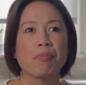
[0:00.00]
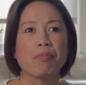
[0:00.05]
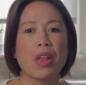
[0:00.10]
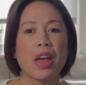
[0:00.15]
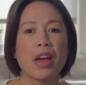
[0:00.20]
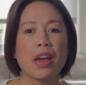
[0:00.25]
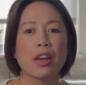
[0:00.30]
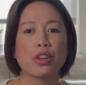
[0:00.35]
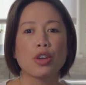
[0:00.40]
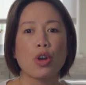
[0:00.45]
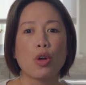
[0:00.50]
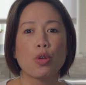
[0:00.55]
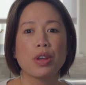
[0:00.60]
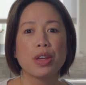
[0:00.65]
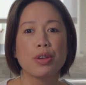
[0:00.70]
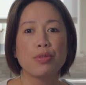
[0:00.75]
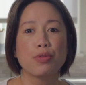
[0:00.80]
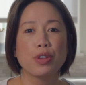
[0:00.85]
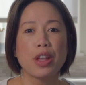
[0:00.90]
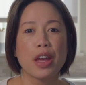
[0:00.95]
egg
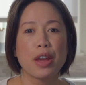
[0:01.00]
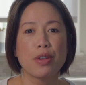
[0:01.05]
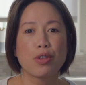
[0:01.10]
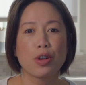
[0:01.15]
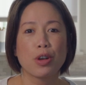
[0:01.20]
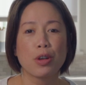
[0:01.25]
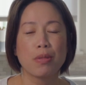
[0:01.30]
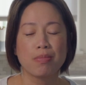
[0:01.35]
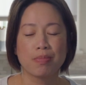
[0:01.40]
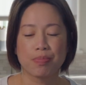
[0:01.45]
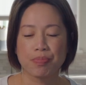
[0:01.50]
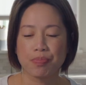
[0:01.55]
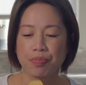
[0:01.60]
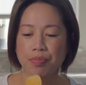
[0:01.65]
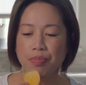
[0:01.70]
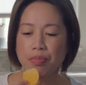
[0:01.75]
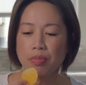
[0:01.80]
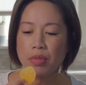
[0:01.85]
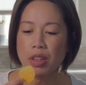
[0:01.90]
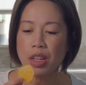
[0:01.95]
yolky flavor.
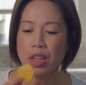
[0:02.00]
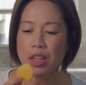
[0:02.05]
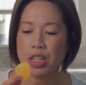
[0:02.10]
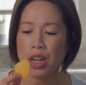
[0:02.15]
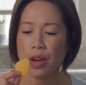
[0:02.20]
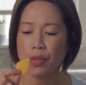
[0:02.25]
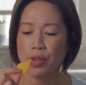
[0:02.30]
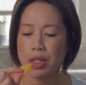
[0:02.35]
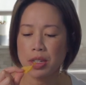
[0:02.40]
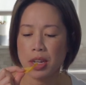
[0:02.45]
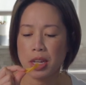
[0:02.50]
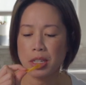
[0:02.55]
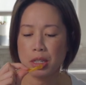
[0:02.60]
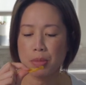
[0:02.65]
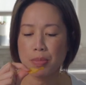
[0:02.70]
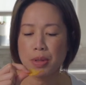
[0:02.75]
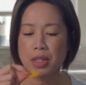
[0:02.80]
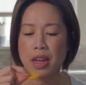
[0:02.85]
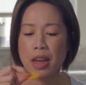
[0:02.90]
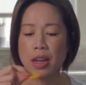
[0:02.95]
Definitely taste
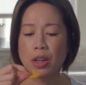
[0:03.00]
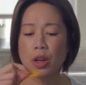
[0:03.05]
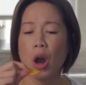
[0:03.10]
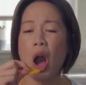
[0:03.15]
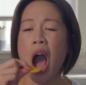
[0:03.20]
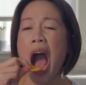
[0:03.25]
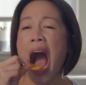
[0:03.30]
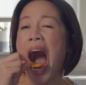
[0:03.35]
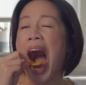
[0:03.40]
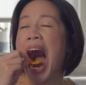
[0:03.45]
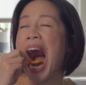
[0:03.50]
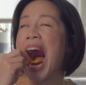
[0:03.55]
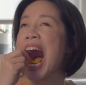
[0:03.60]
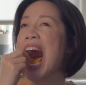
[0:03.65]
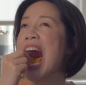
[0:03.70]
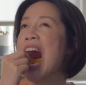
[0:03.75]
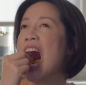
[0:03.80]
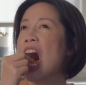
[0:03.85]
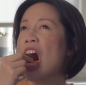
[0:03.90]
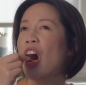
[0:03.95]
the potato
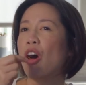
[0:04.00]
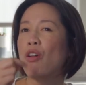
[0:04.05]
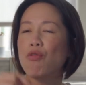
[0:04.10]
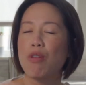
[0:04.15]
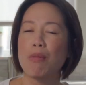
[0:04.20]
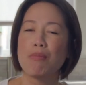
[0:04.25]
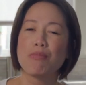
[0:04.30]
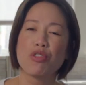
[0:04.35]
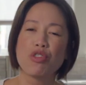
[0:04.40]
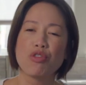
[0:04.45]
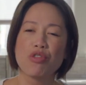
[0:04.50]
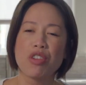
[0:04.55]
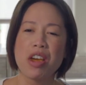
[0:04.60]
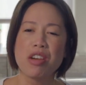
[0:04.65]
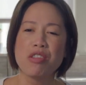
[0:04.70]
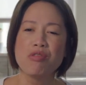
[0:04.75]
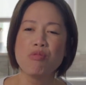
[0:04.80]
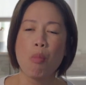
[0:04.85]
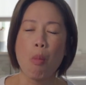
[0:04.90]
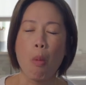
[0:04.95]
from the
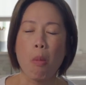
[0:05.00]
Lay.